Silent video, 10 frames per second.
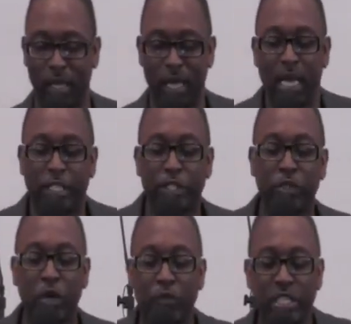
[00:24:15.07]
Did you know
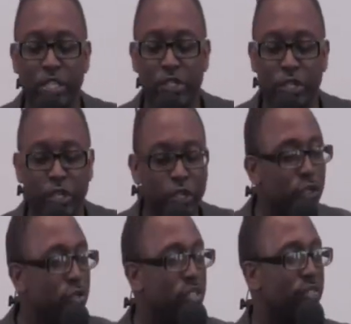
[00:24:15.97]
this is the good news
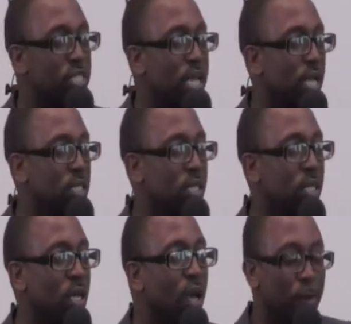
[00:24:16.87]
of the text?
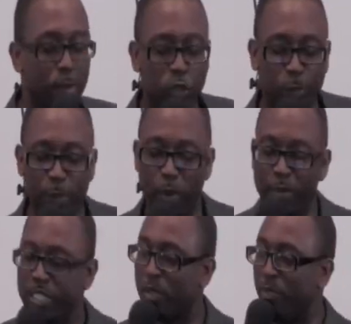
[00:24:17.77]
But most people miss
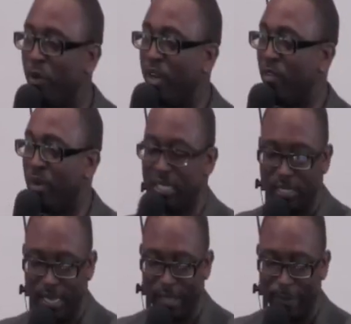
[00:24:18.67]
the point of what he's saying.